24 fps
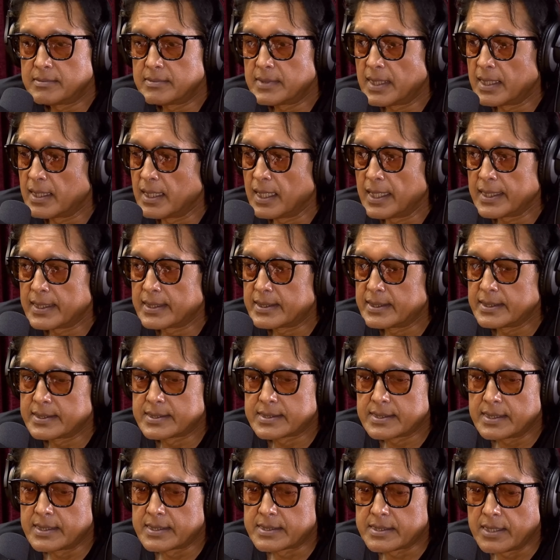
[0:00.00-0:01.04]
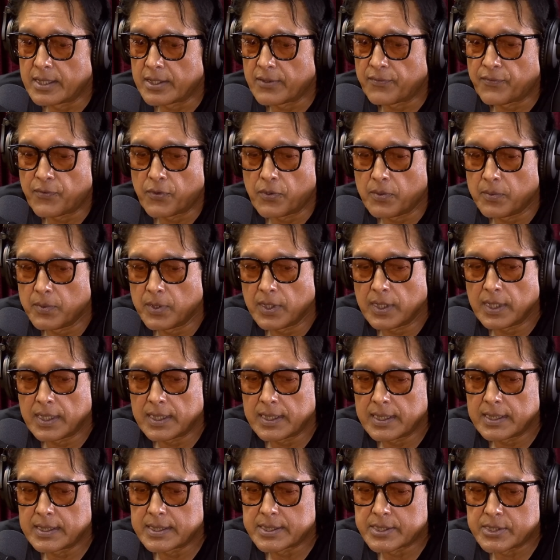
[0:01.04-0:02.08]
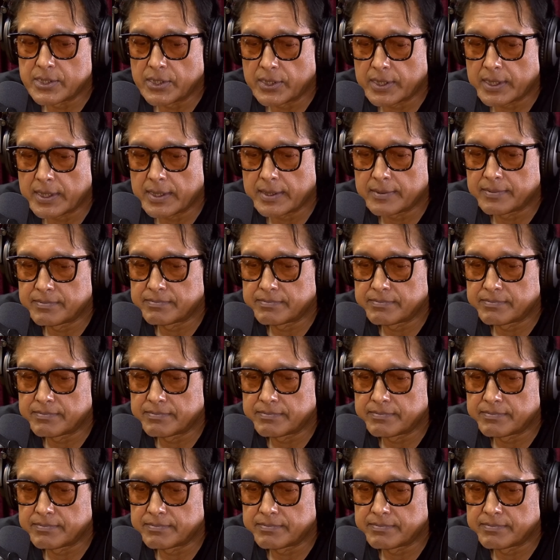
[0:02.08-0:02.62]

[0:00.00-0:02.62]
unlike it's not a formula. It's not a